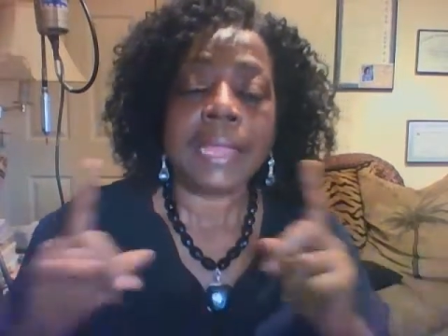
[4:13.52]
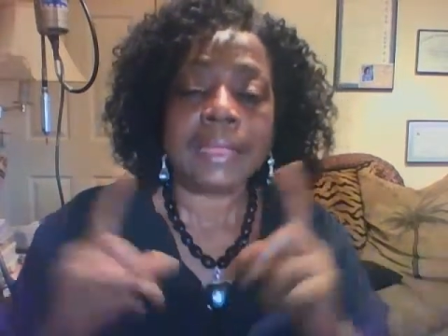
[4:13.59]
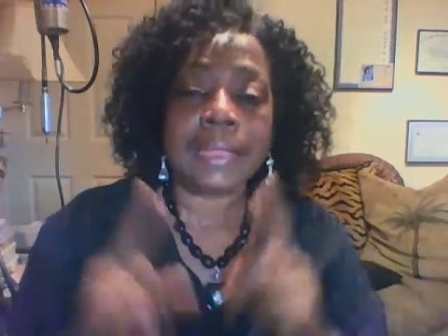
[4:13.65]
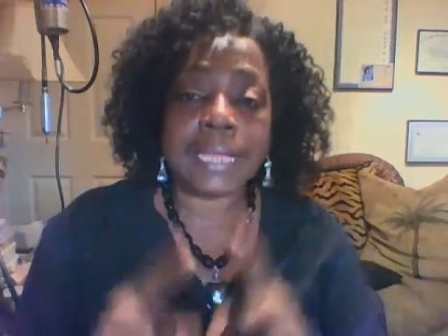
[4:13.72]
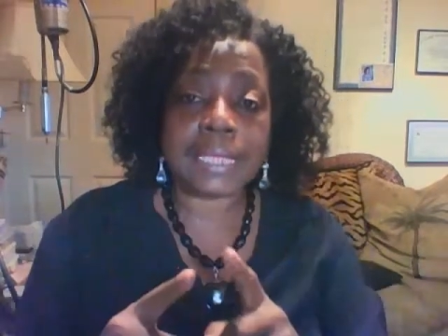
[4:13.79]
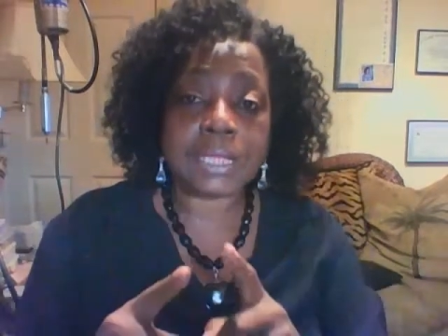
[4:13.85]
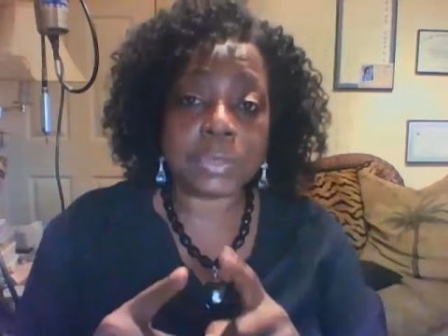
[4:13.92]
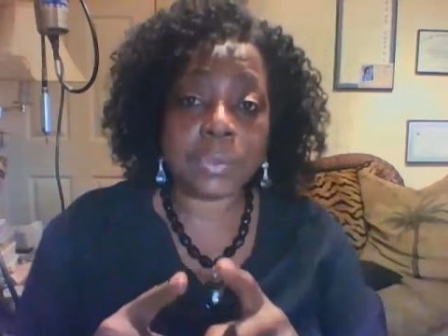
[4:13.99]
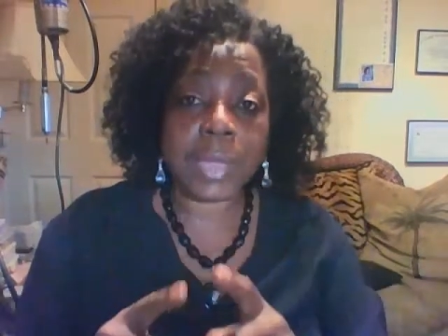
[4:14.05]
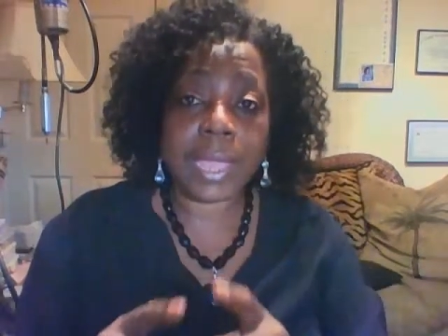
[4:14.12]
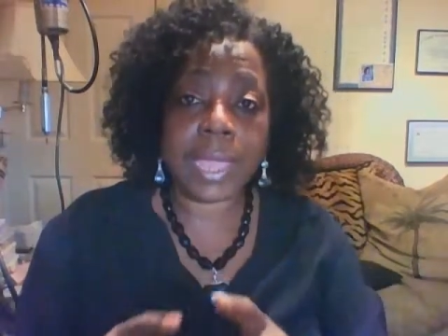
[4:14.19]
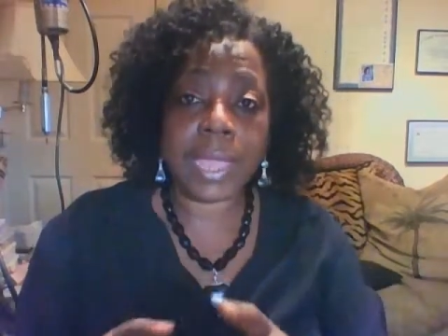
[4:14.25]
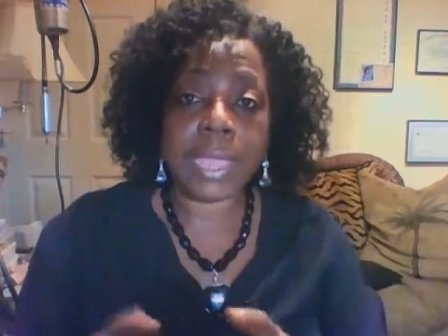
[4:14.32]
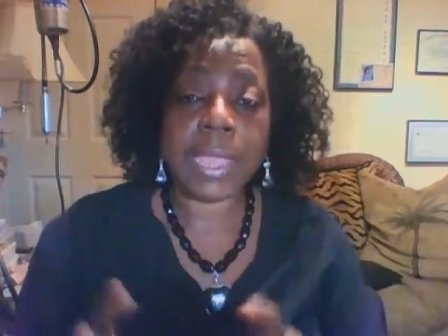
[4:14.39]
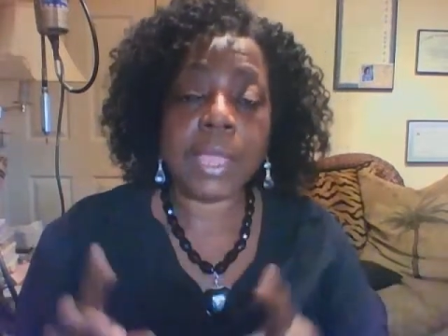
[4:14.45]
this
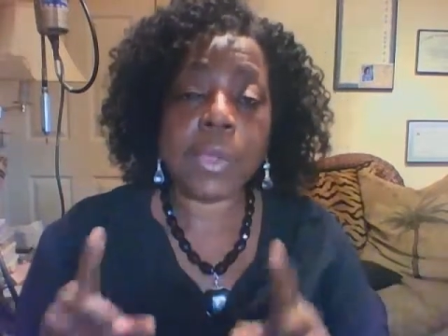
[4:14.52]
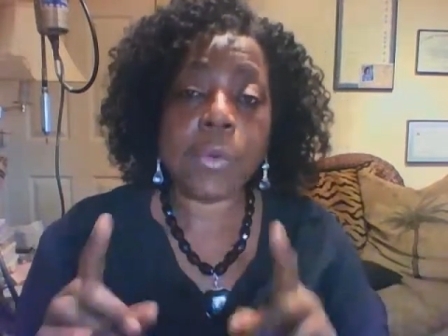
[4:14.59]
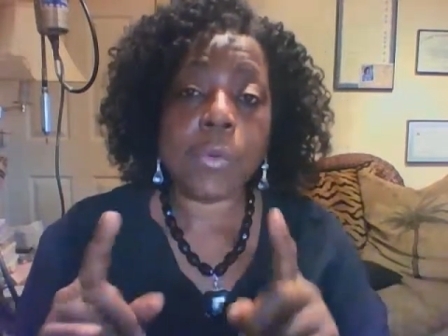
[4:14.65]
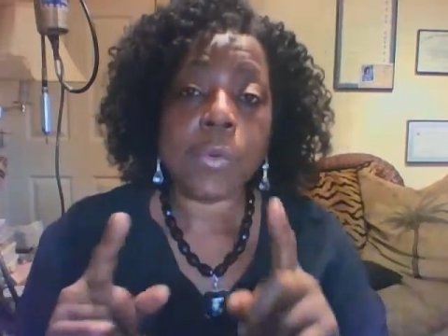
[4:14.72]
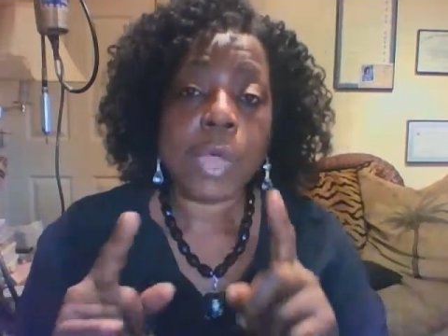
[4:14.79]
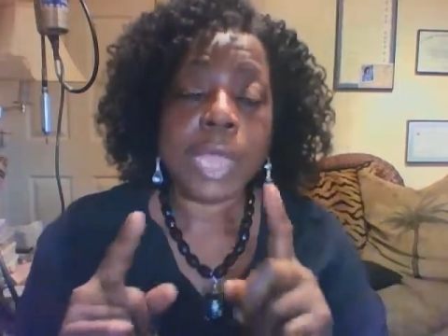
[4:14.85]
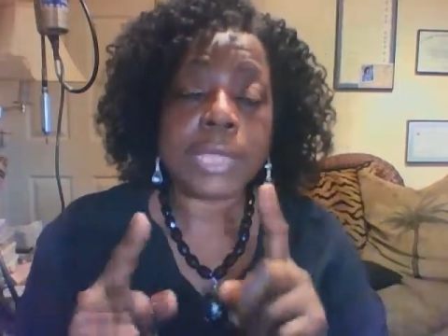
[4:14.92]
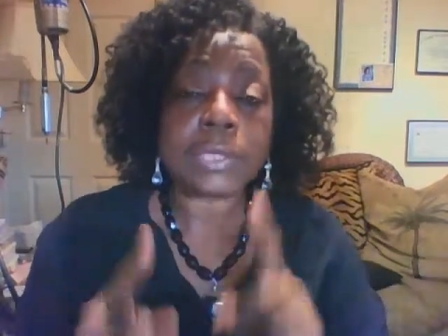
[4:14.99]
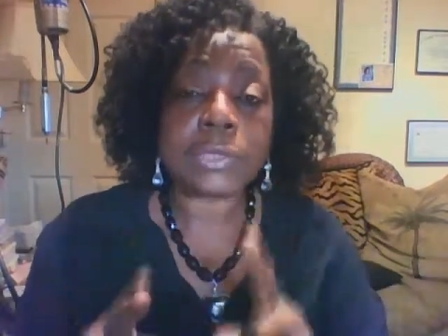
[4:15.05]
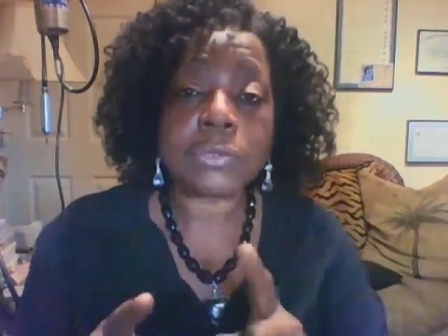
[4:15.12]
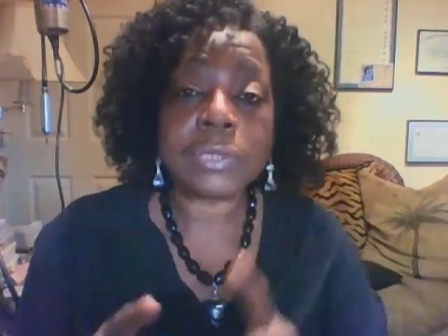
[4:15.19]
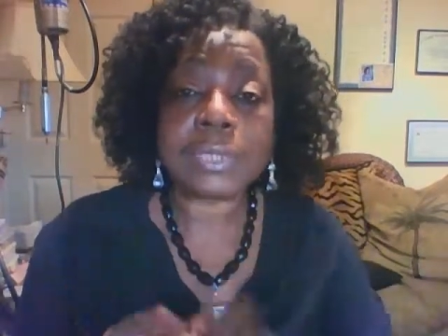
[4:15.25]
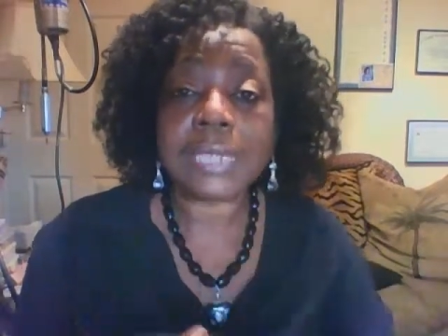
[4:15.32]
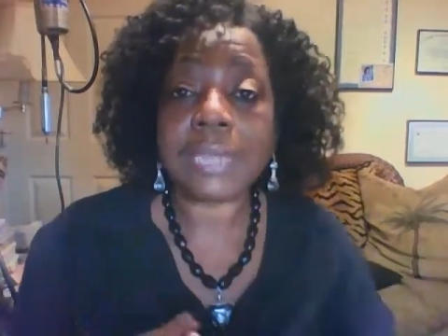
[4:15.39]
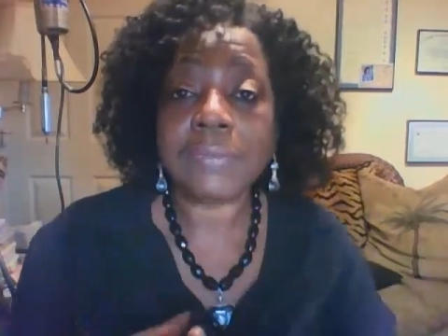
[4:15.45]
way as soon
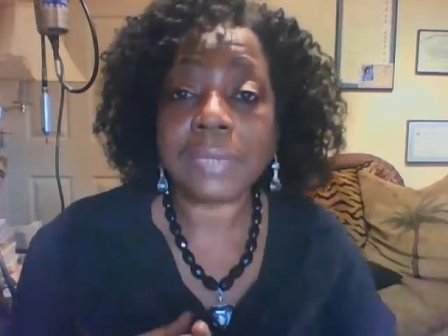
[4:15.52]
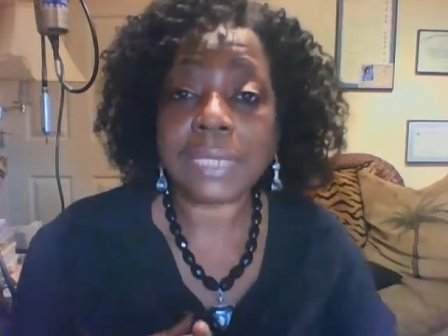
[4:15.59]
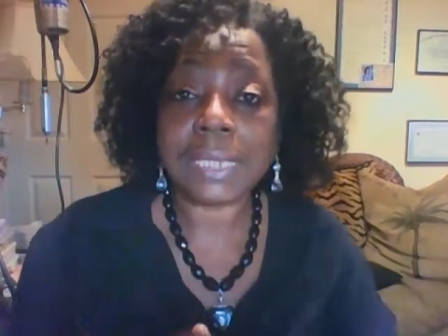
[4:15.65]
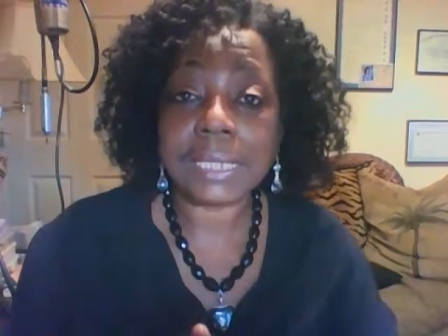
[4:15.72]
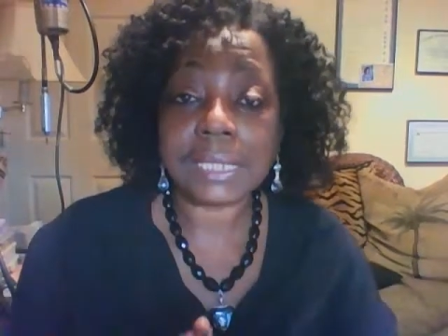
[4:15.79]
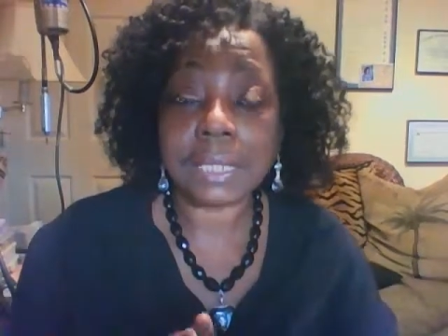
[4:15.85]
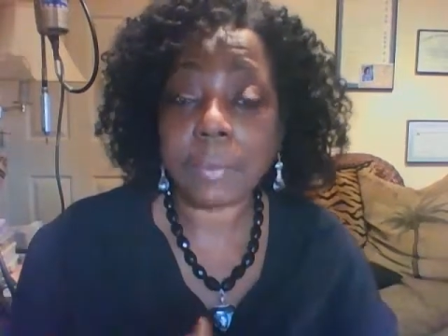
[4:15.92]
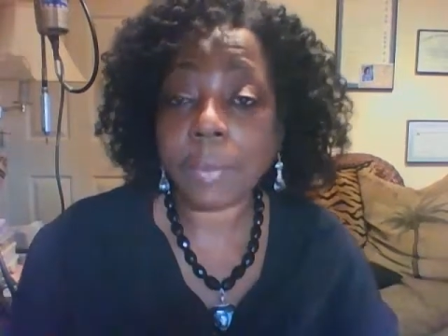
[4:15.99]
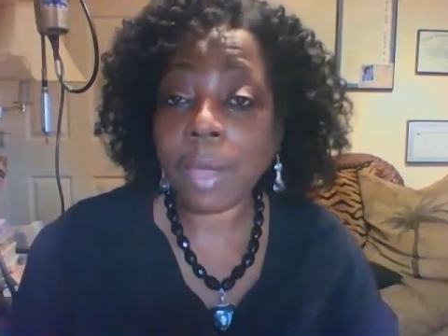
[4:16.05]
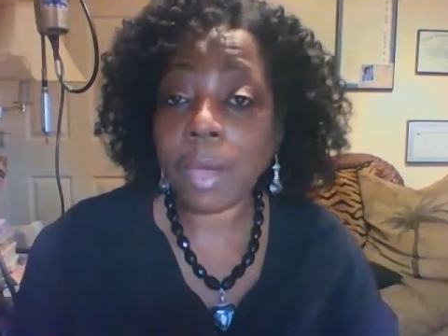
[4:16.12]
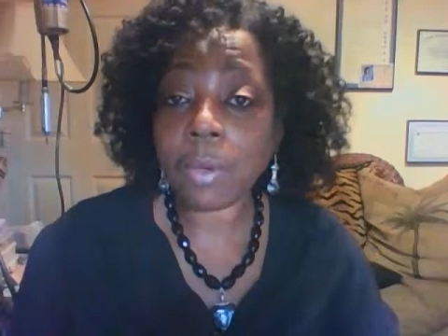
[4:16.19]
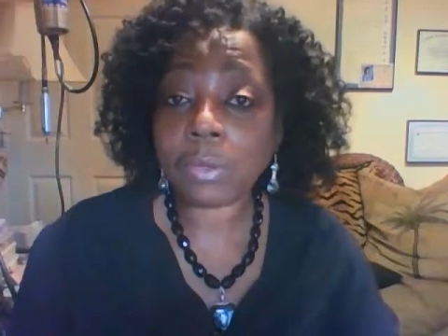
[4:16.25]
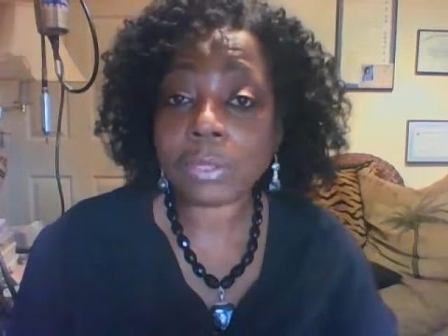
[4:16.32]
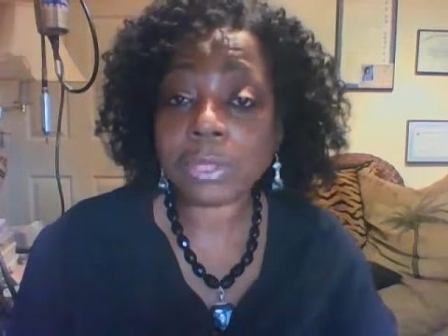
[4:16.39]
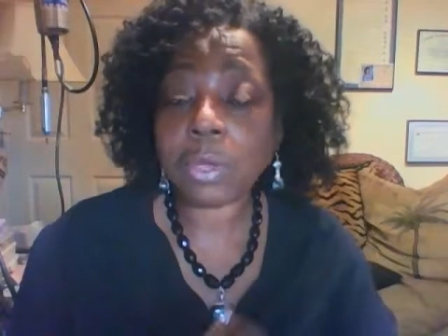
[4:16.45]
as I release a
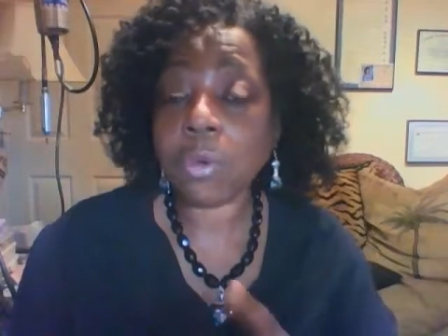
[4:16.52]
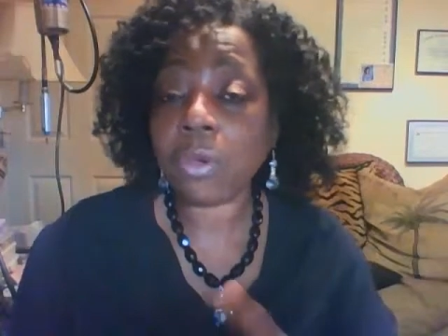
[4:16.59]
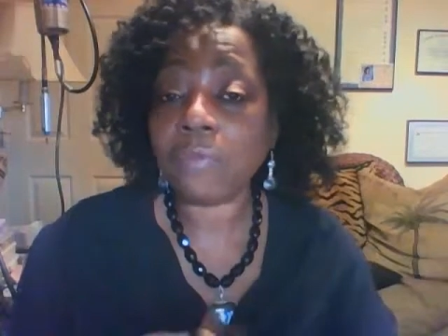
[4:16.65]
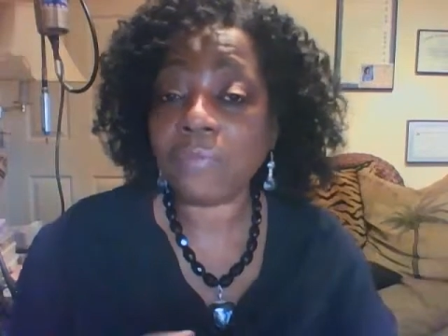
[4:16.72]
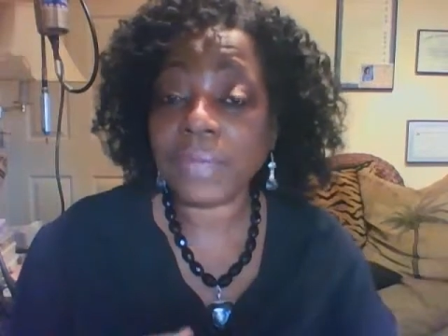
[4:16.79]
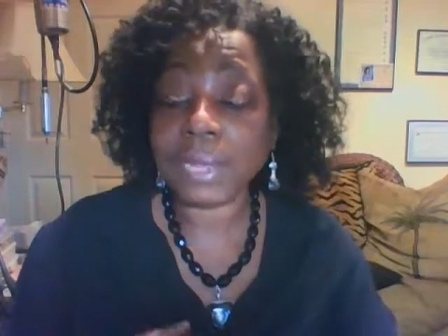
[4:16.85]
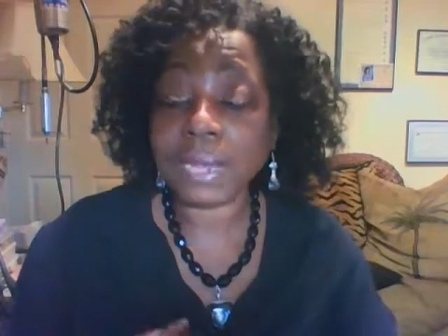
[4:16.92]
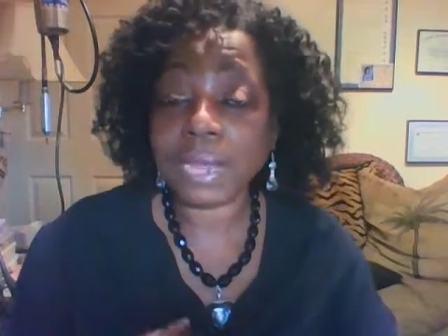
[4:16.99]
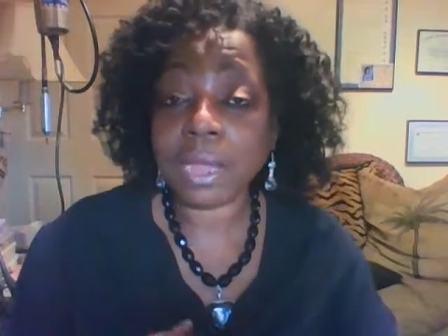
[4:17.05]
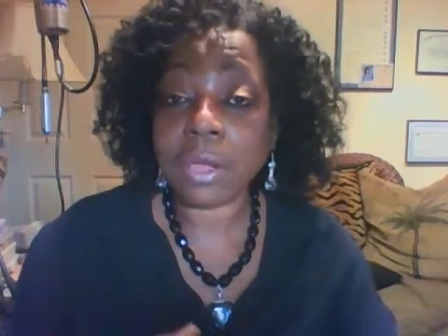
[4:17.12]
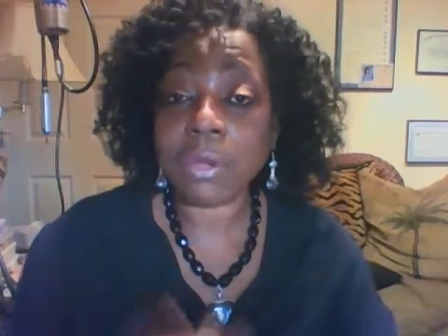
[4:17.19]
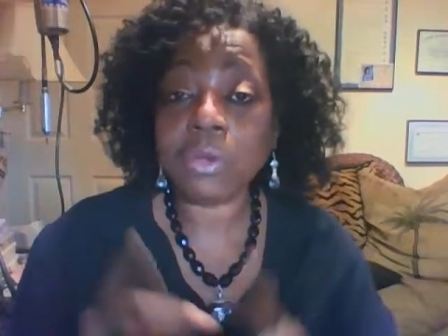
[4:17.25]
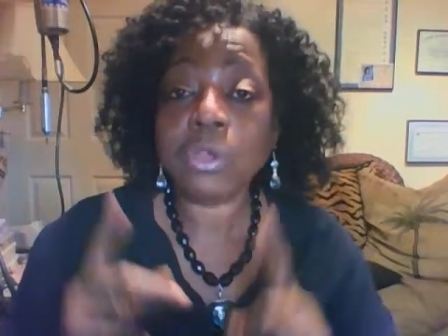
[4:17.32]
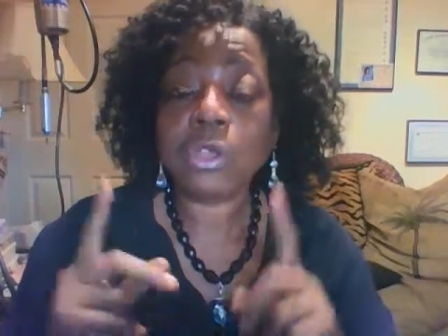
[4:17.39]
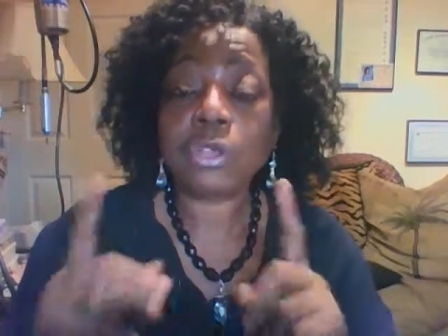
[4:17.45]
post or
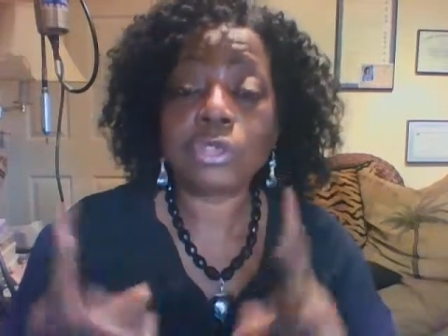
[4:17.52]
video,